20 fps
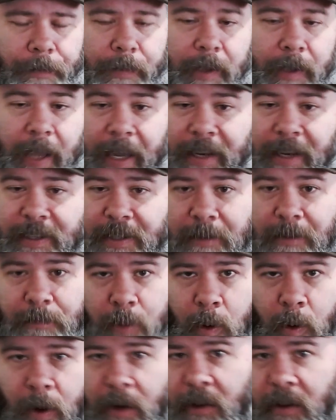And it's
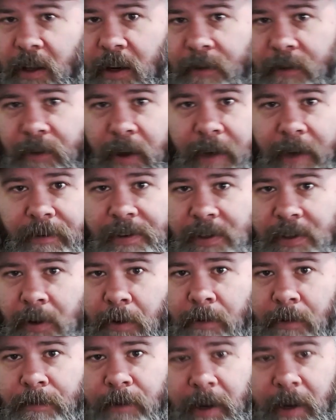important that if you have a
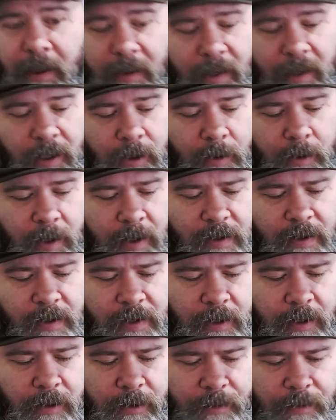soul friend that you can
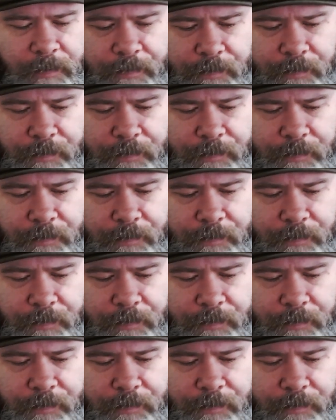still